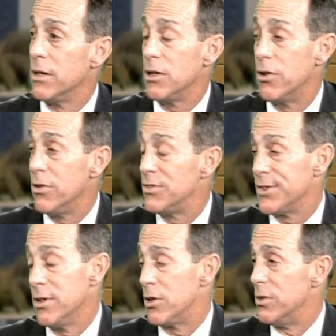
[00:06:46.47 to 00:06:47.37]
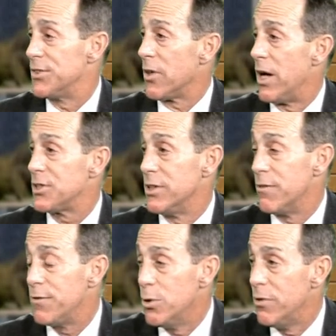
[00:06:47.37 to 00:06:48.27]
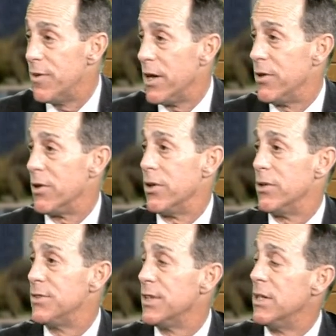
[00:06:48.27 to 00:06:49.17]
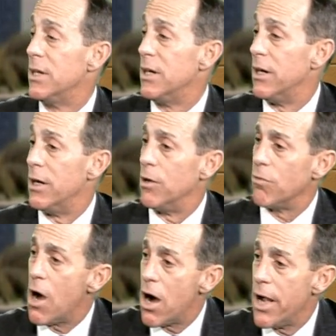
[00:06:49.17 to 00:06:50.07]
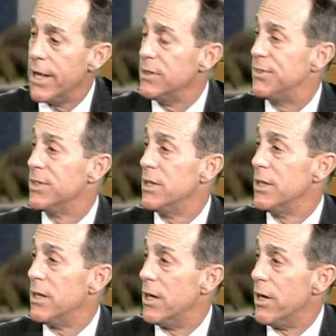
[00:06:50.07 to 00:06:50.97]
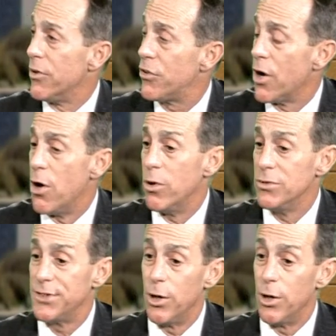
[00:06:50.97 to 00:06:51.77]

good selection of food vendors, rides, shows.